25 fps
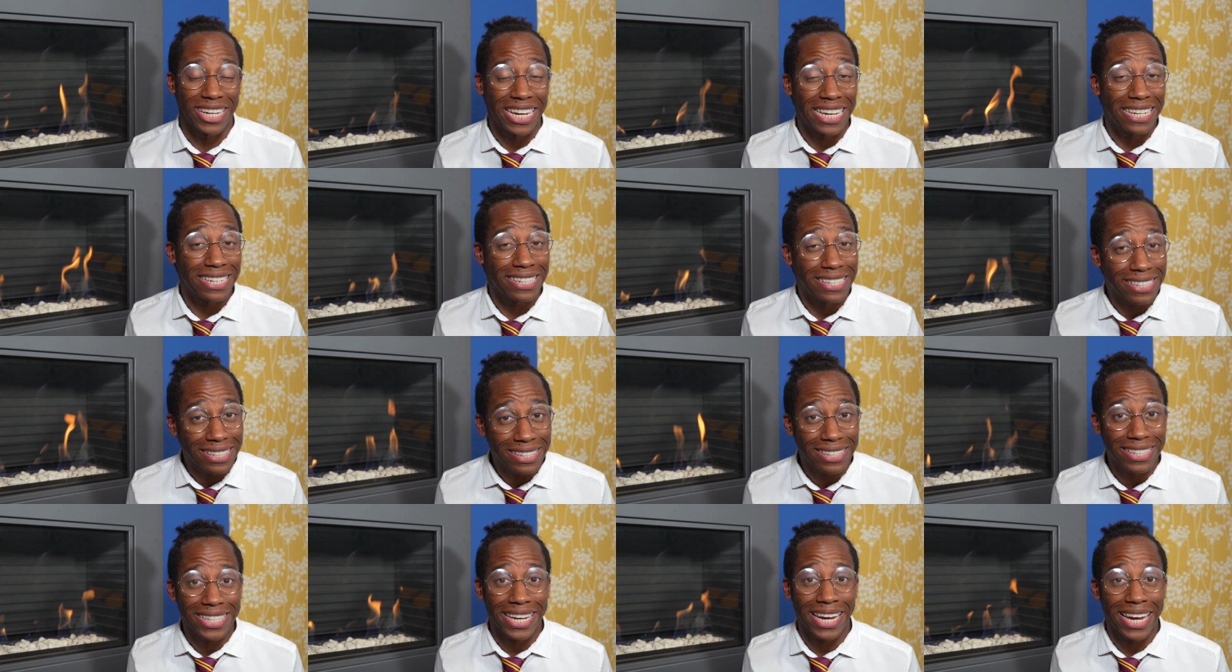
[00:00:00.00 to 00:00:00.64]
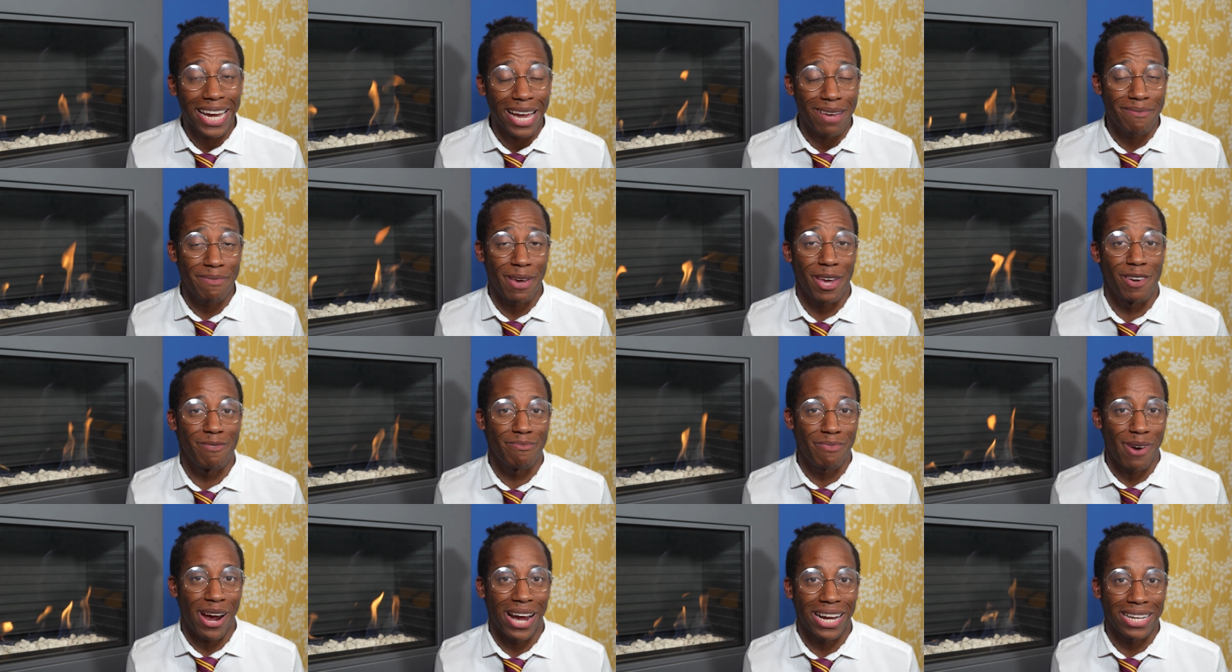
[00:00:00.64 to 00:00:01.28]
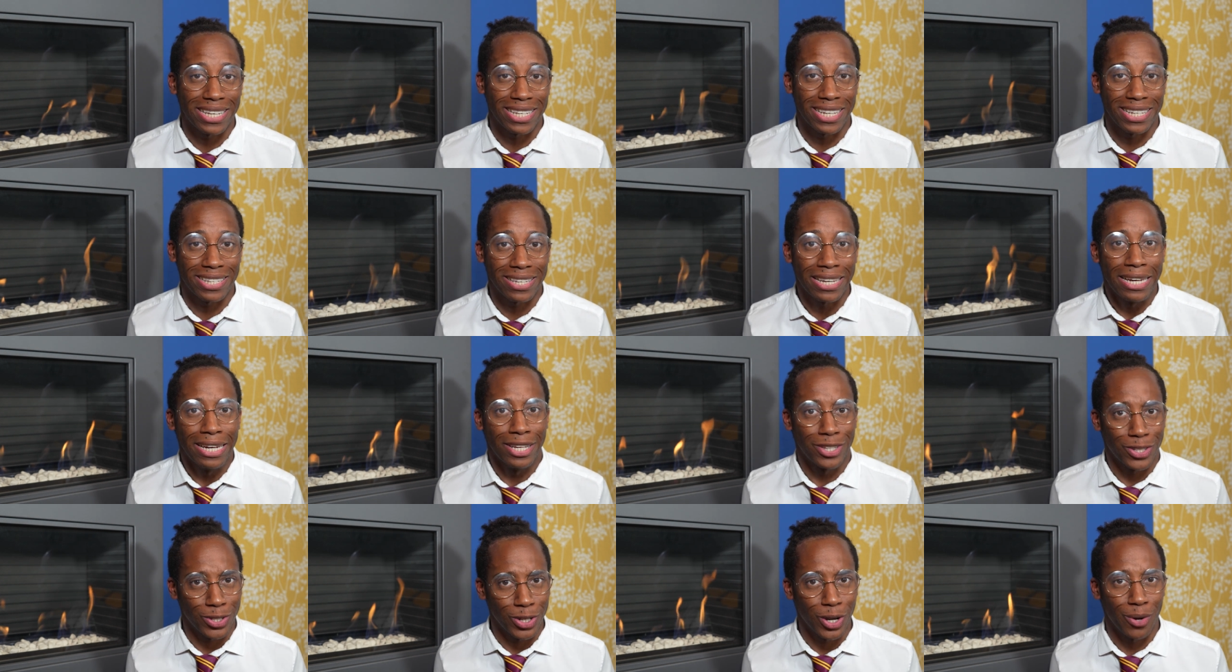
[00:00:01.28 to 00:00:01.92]
It does take a bit of practice
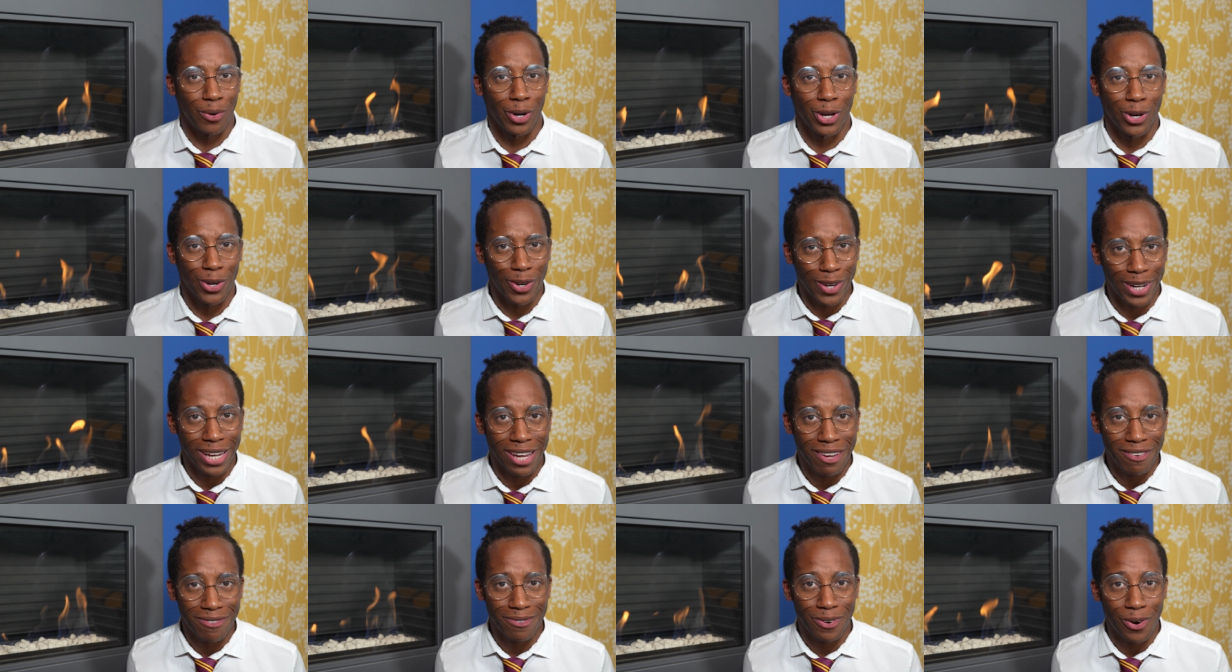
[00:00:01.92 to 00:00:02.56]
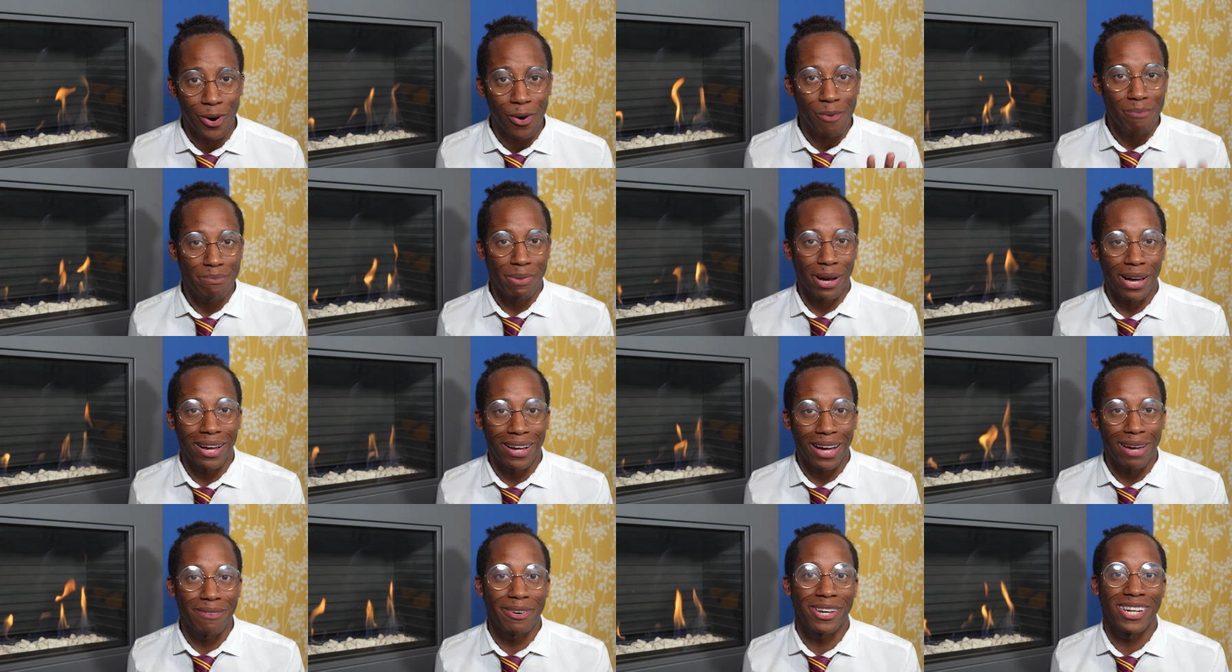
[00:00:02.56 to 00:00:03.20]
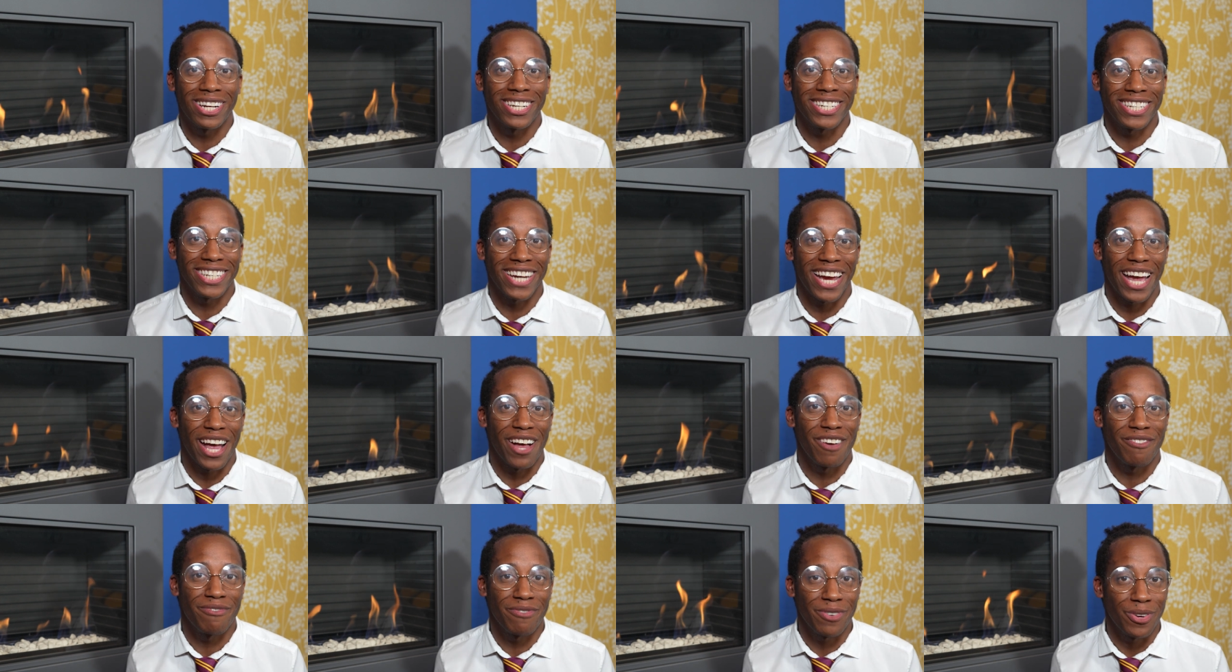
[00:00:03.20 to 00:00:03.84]
to know what you're looking for, but I'm gonna share
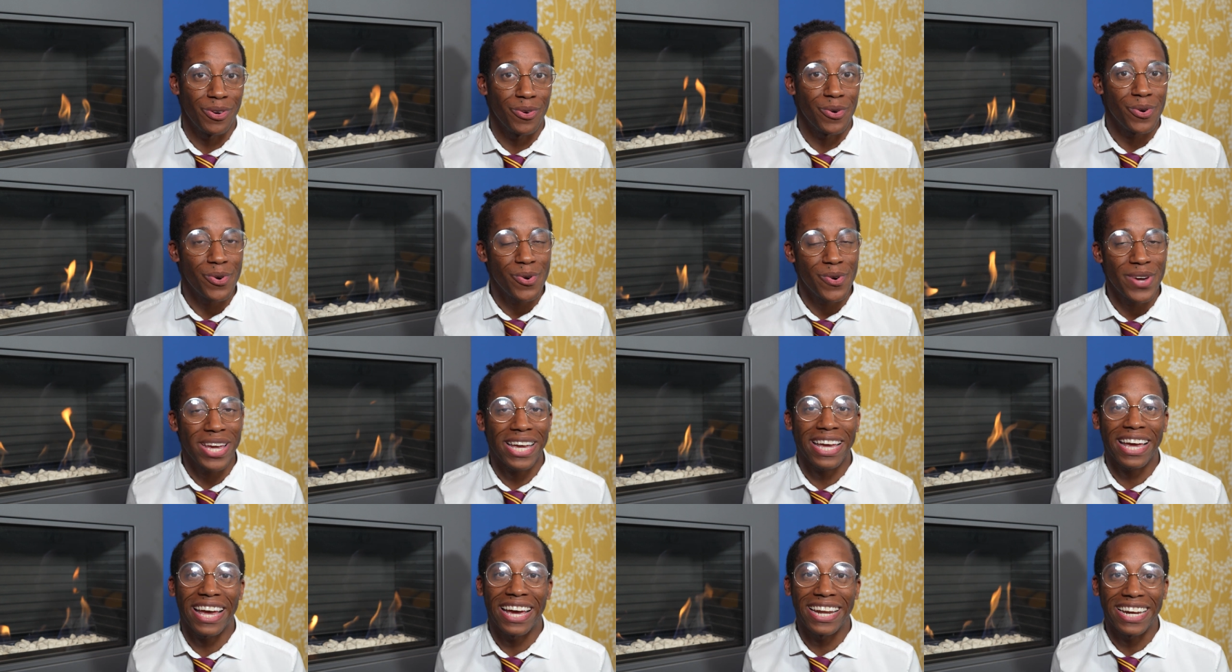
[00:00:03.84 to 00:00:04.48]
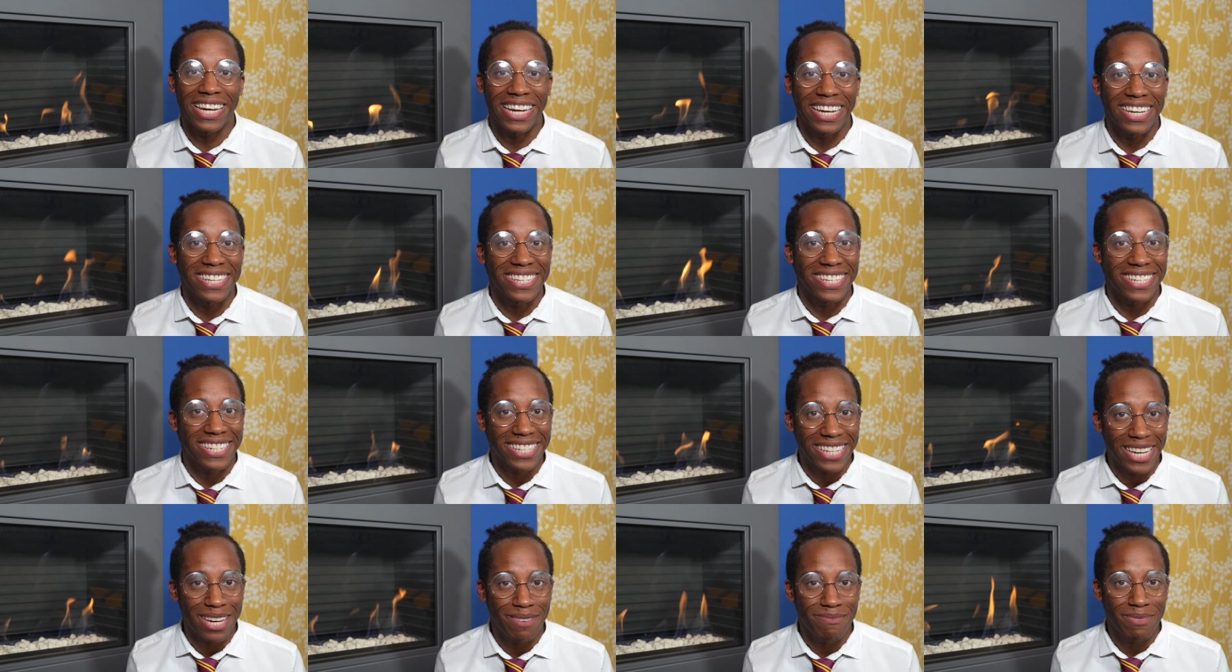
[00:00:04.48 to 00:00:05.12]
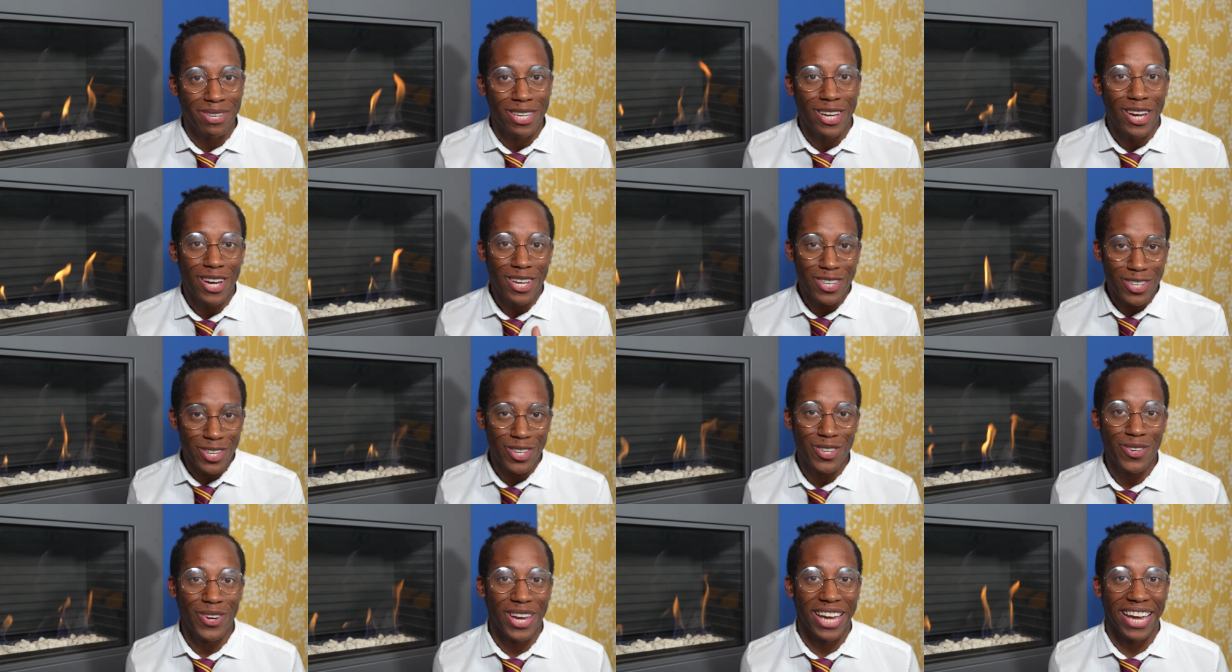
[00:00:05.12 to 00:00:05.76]
a few quick and easy tips
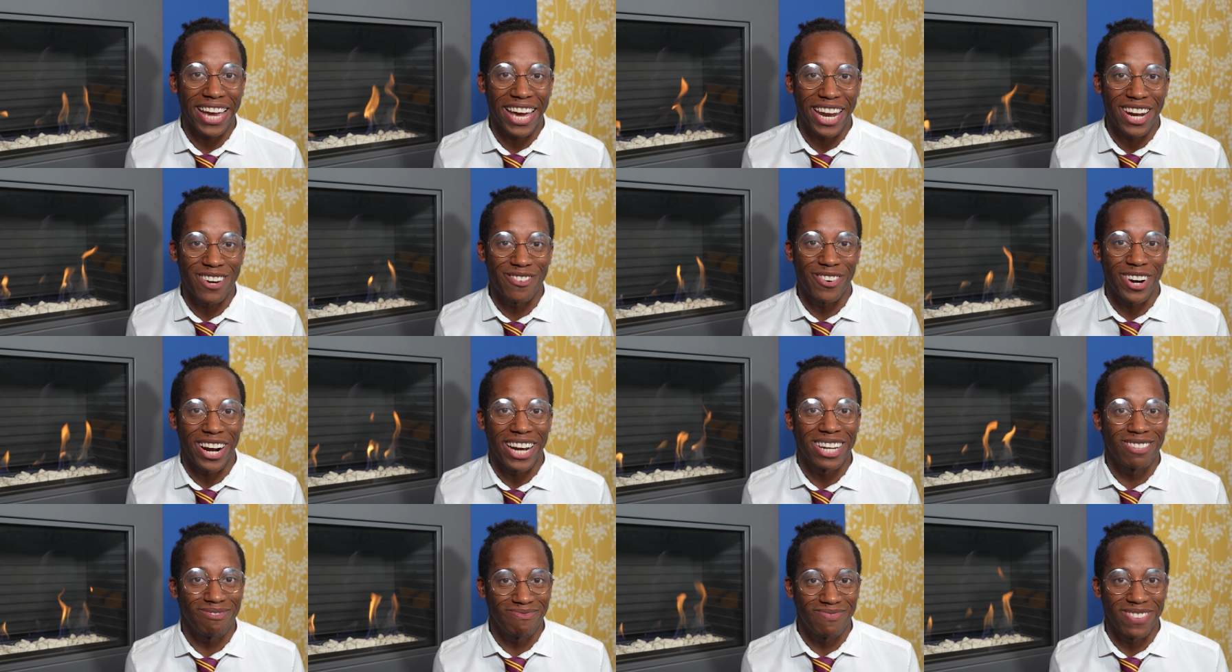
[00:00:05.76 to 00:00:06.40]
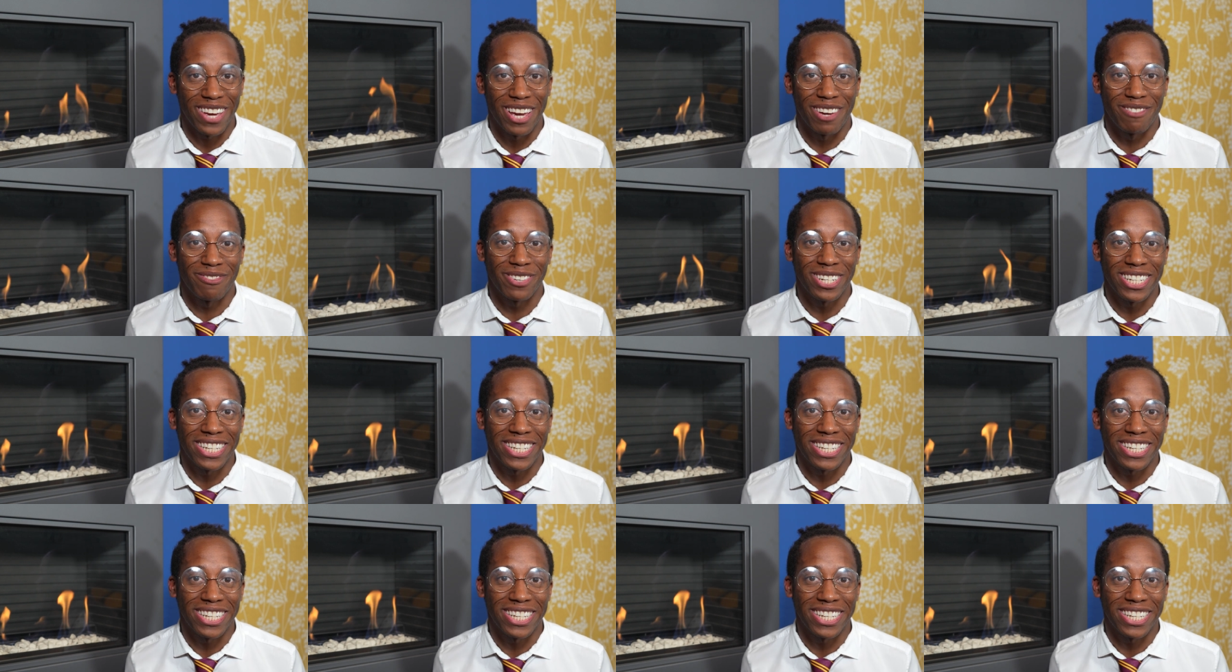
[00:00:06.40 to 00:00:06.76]
so you can get it right every